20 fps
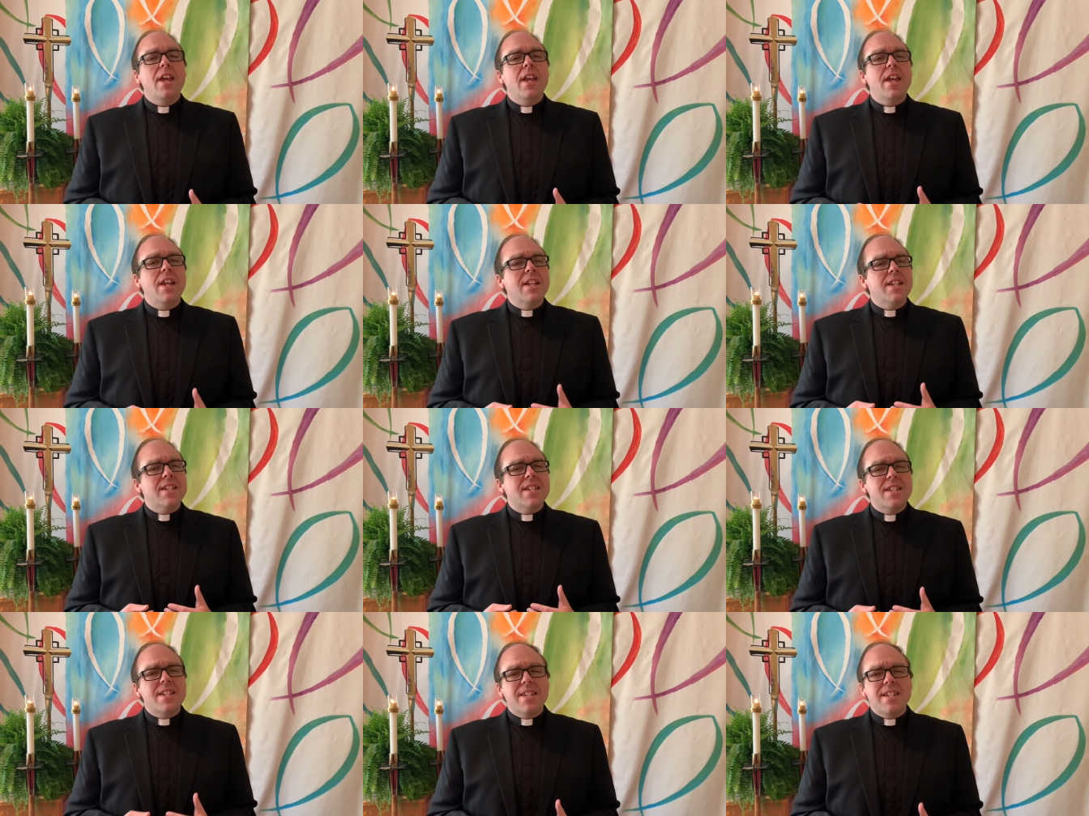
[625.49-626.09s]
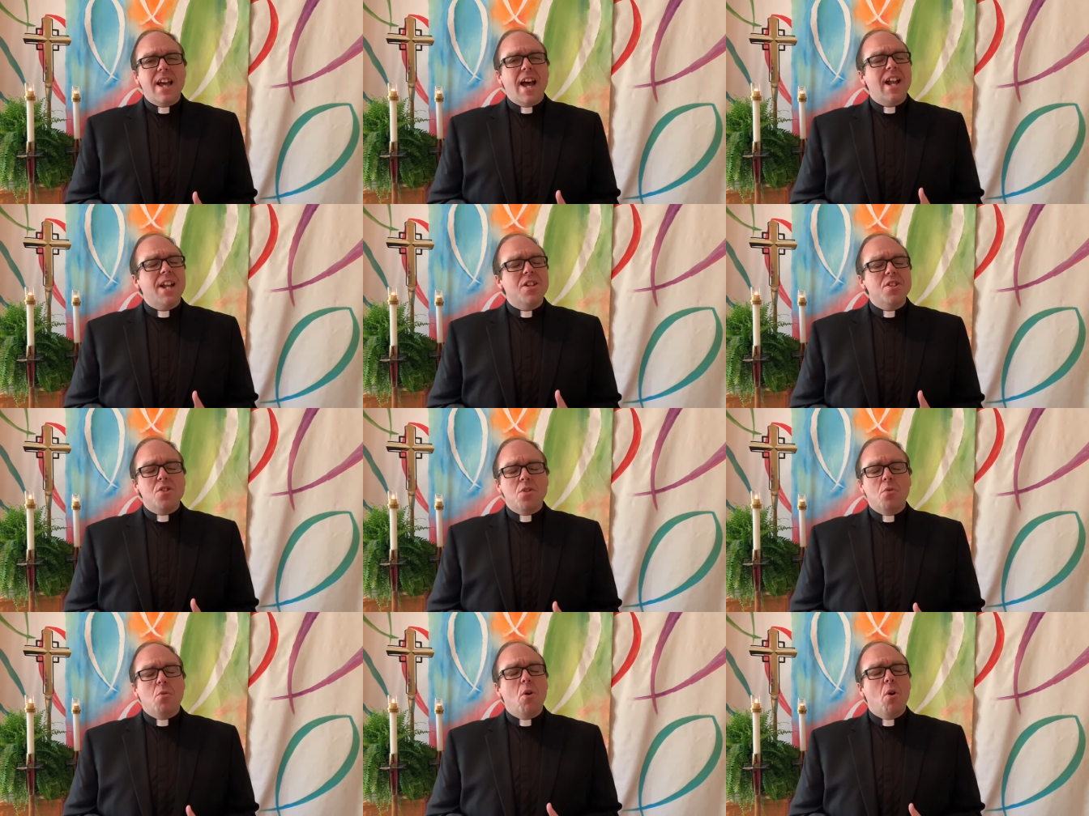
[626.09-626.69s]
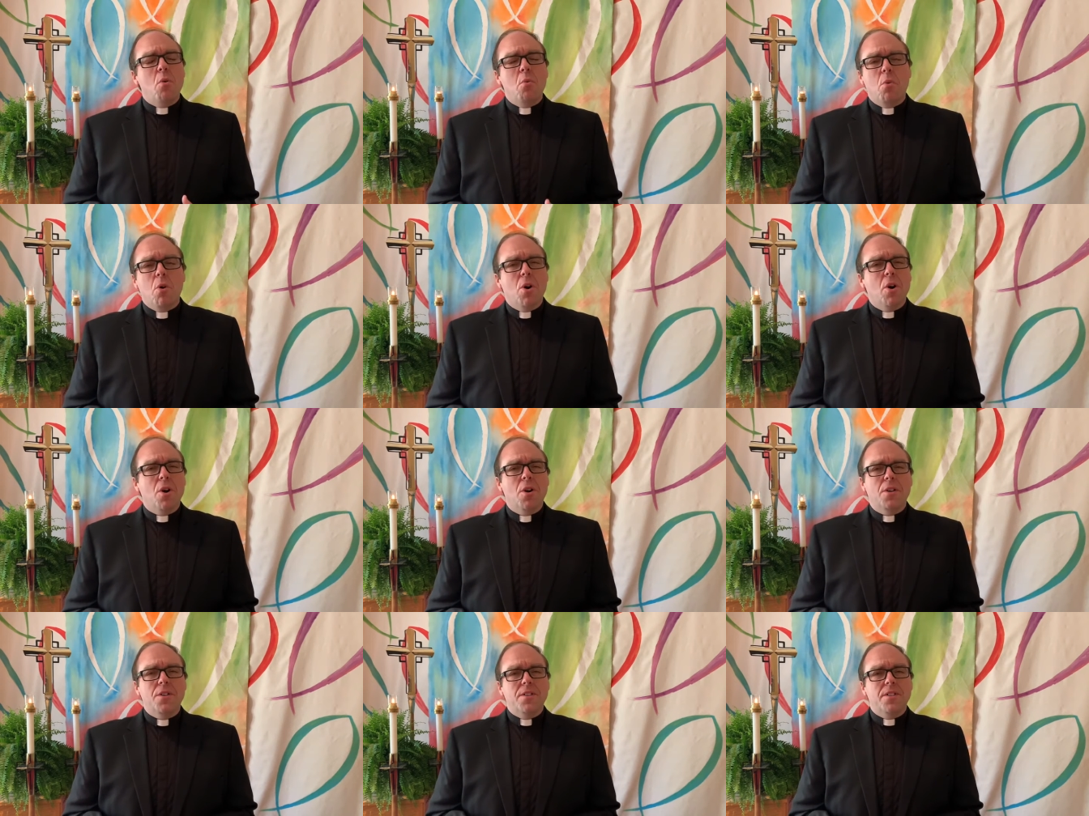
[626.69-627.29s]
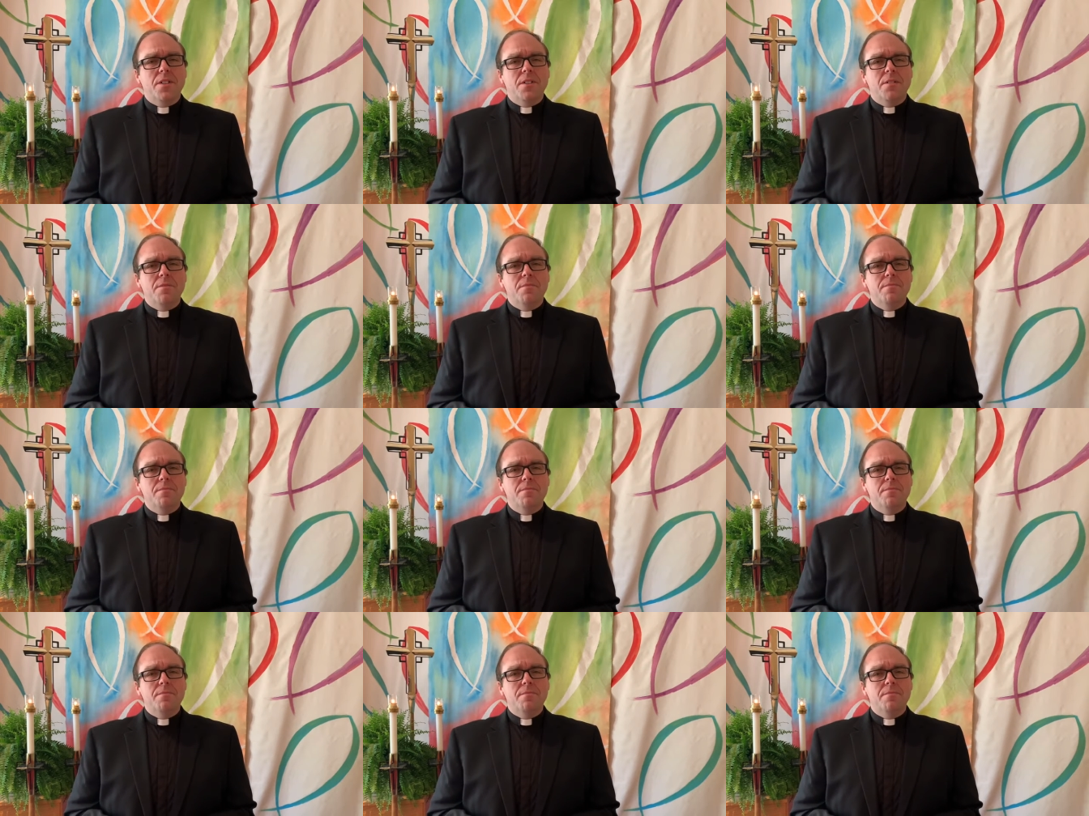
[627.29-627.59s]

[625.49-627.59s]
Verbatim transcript: in a status quo world?